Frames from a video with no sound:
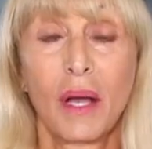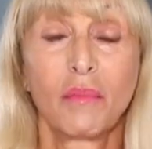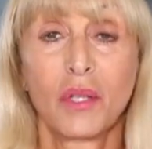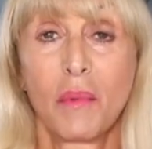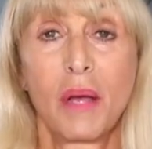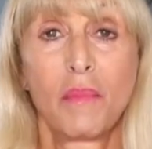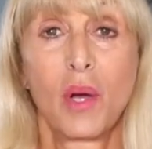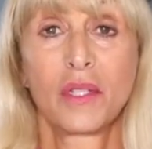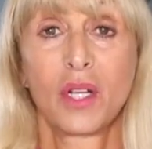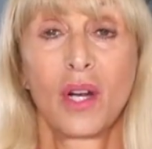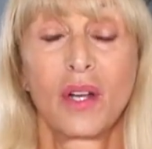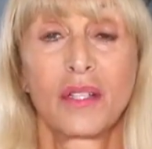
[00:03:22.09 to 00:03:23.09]
Come to my
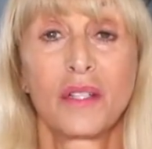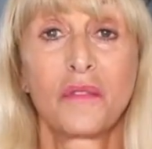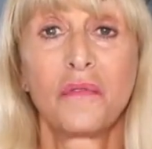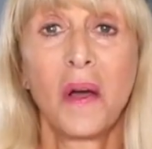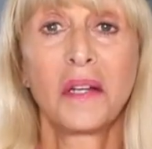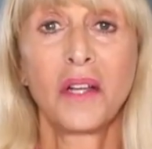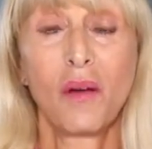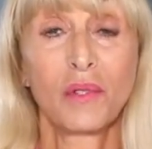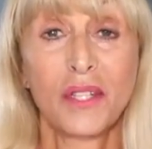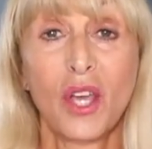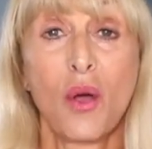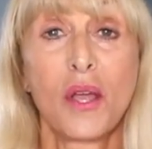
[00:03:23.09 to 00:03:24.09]
masterclasses. Find out
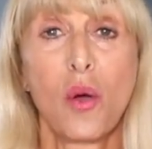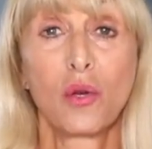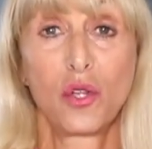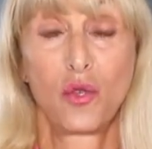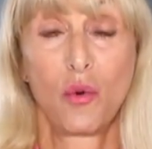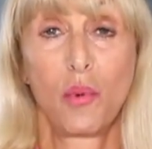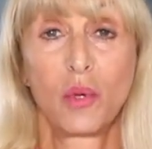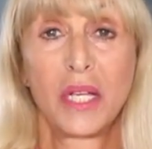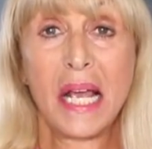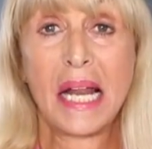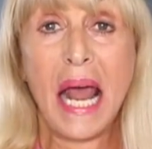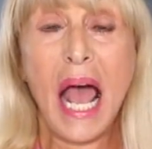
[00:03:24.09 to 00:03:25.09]
what's going on in your
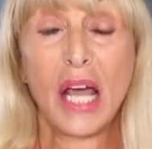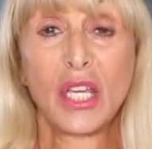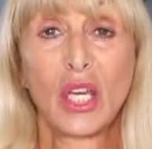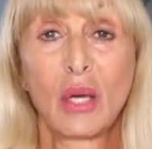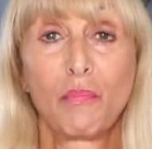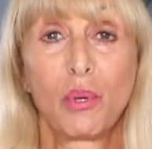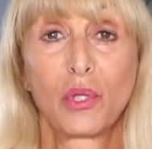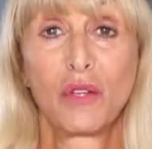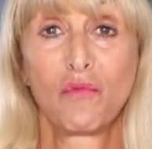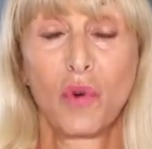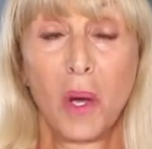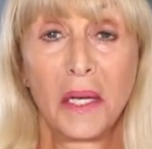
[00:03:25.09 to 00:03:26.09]
body and how you can put
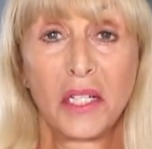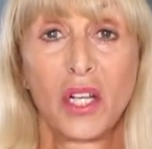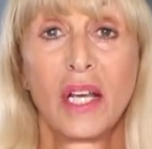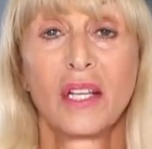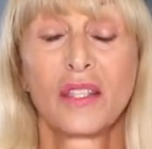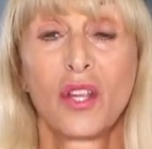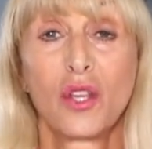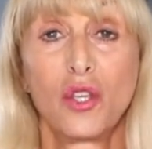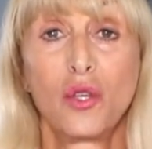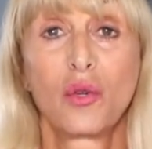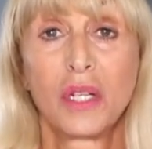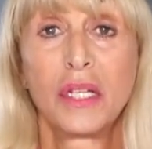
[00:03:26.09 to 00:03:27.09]
it right so that
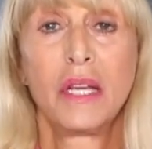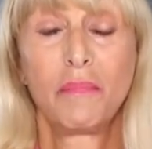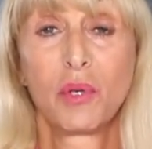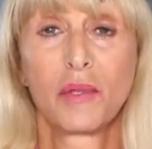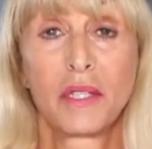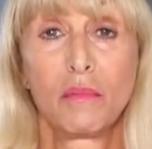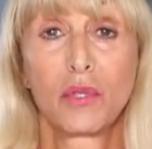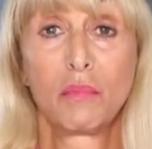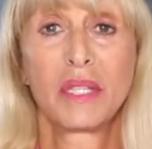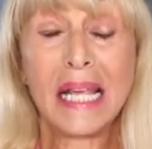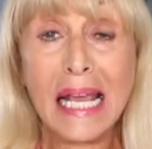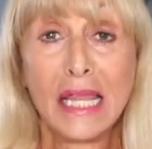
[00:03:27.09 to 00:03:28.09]
you can nip your
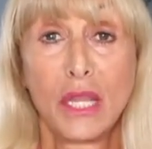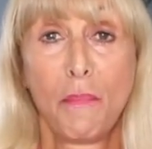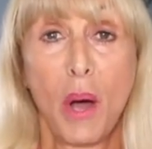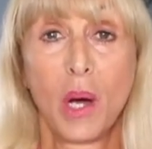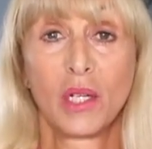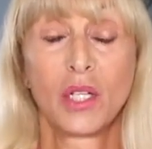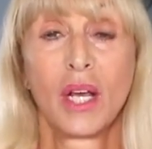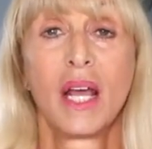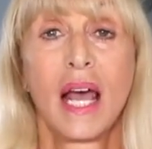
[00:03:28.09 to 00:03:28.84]
symptoms in the bud